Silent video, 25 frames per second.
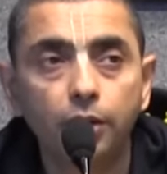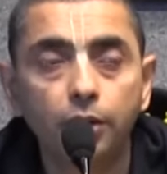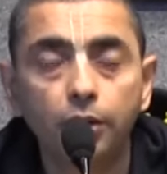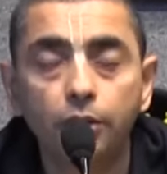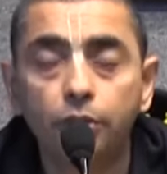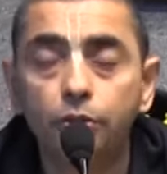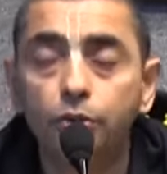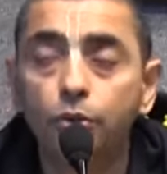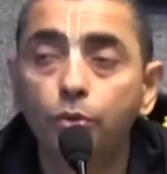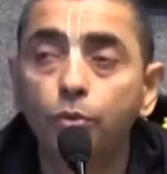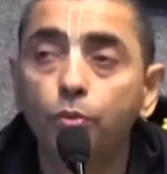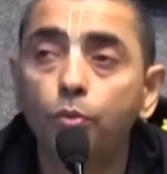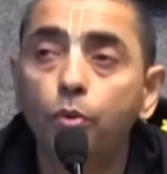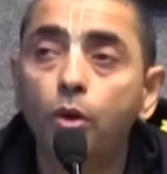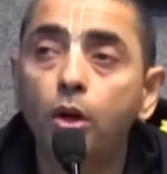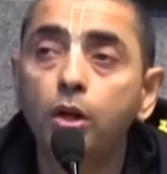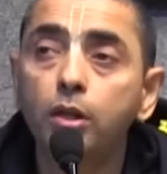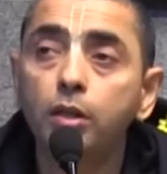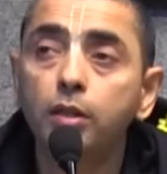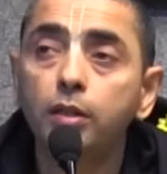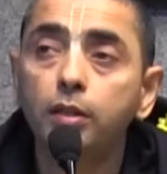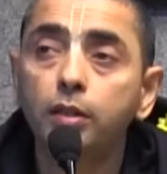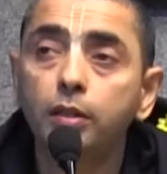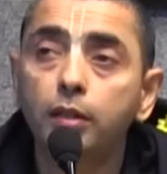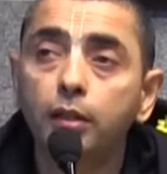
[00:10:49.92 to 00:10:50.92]
So
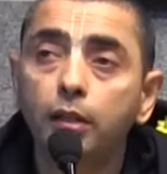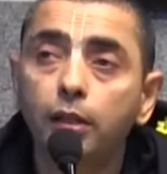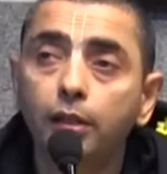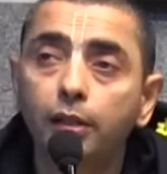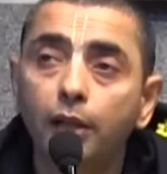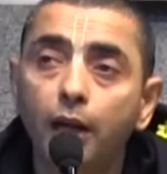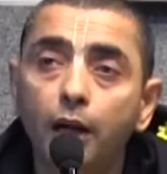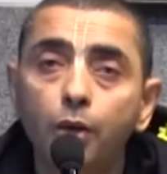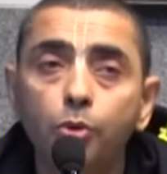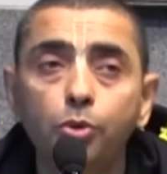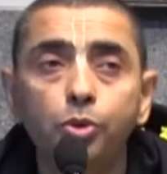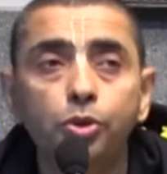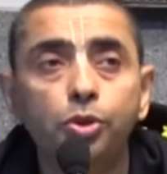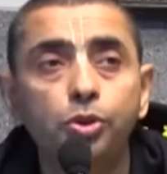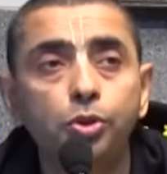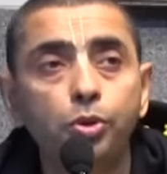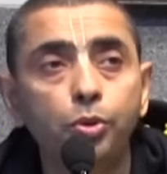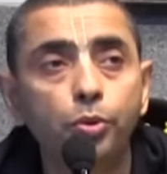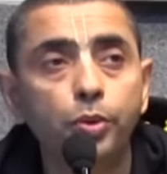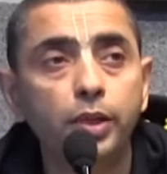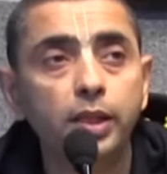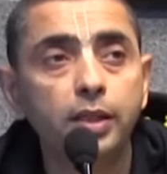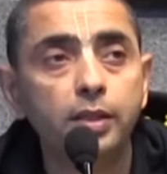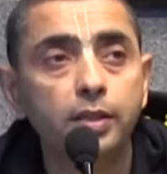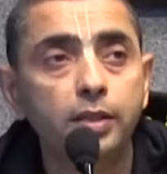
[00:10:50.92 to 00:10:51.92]
what clouds
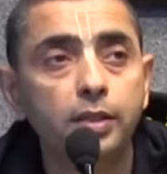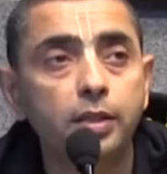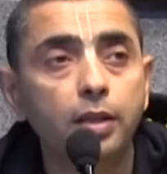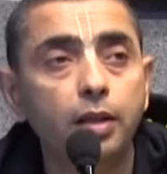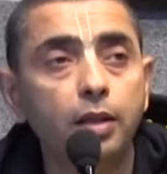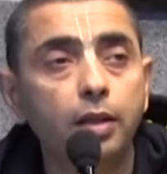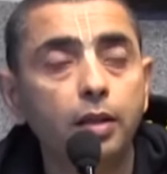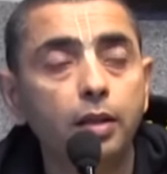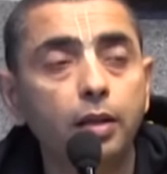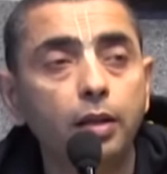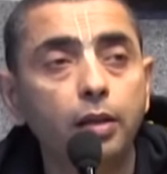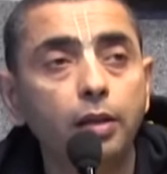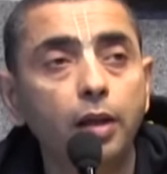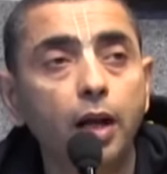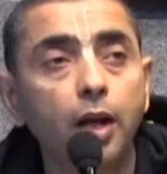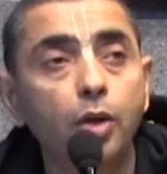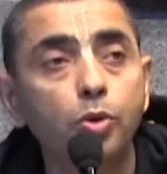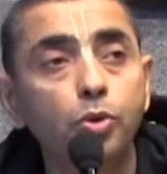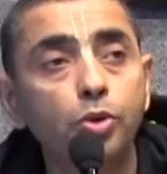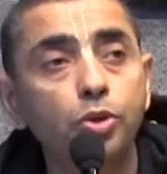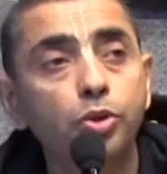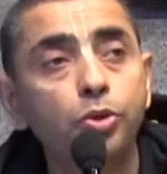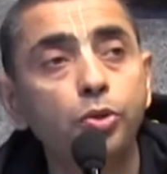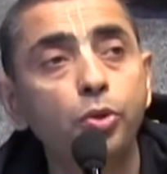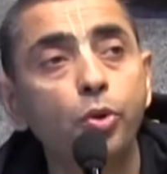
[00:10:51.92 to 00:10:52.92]
do is
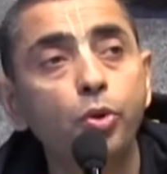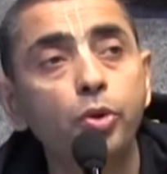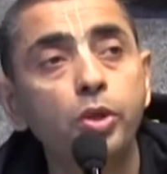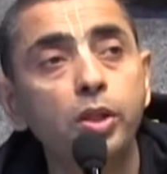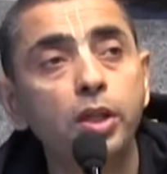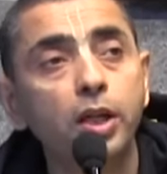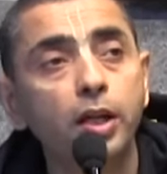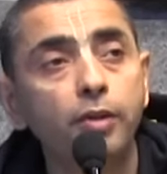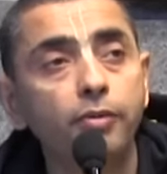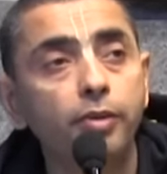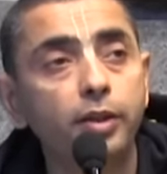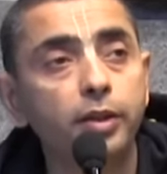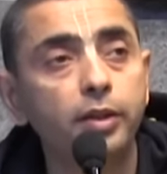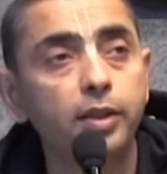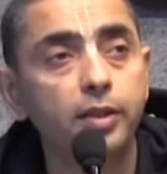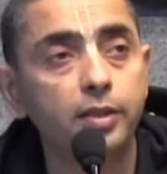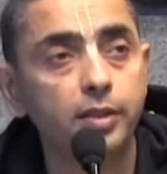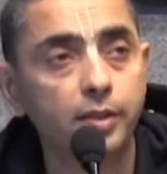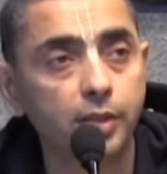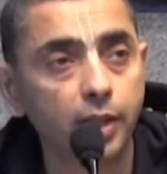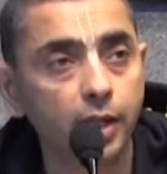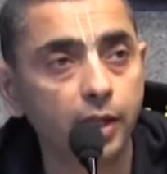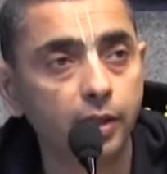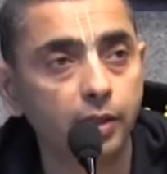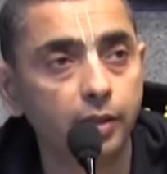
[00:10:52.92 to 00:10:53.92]
Clouds don't cover the
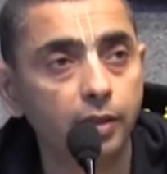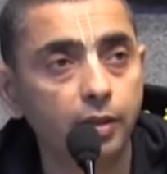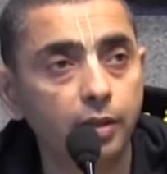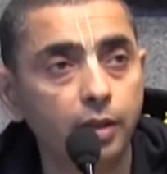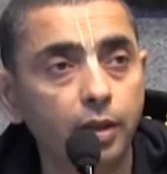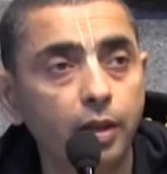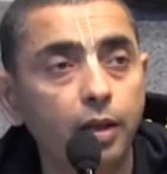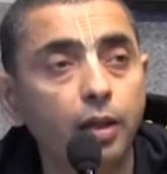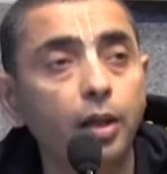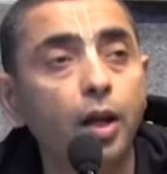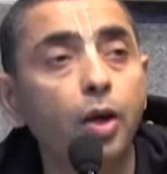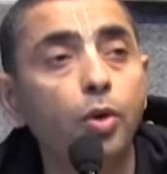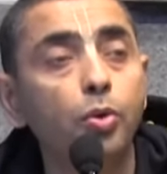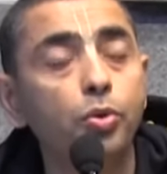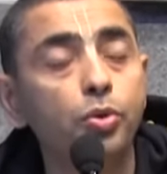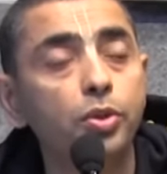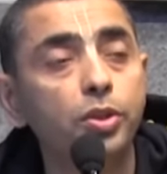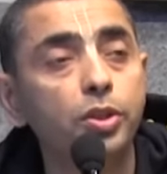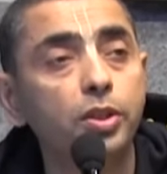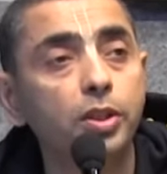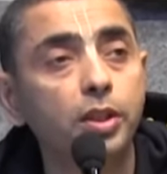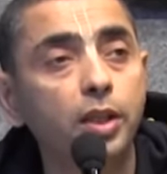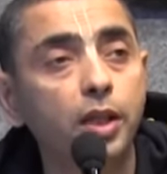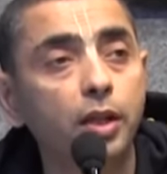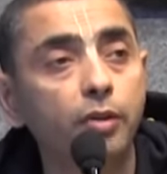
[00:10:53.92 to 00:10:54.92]
sun,
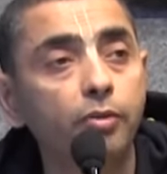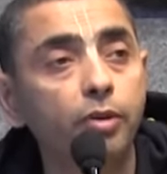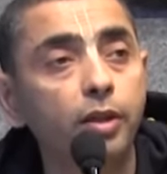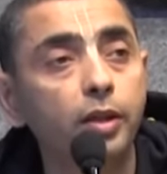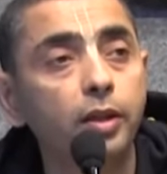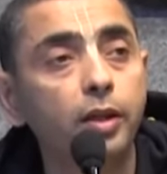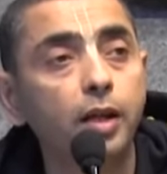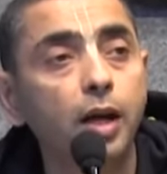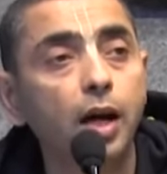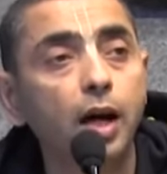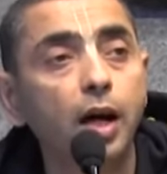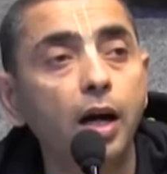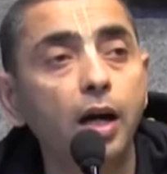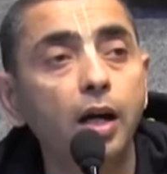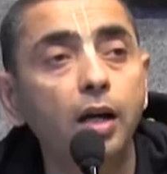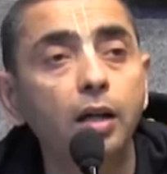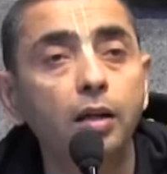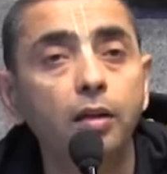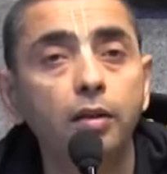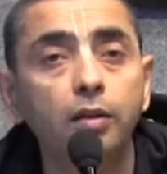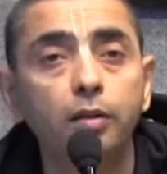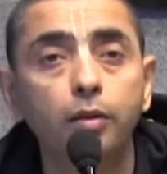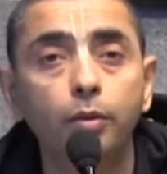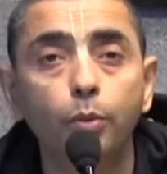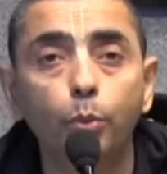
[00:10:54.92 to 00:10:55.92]
clouds cover
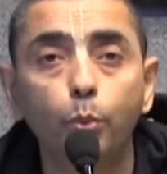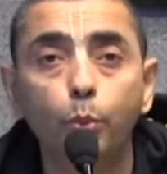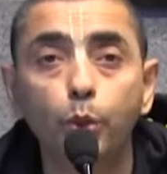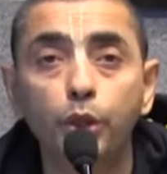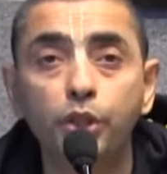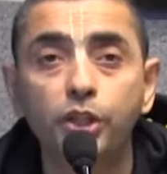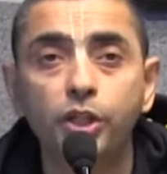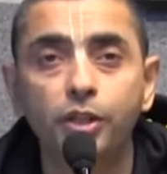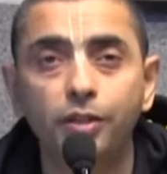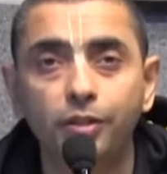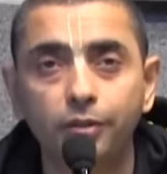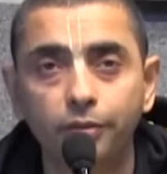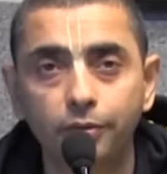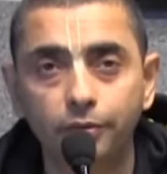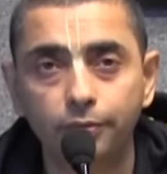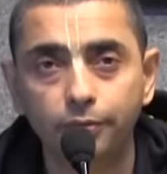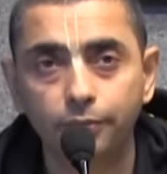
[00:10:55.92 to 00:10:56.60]
our vision.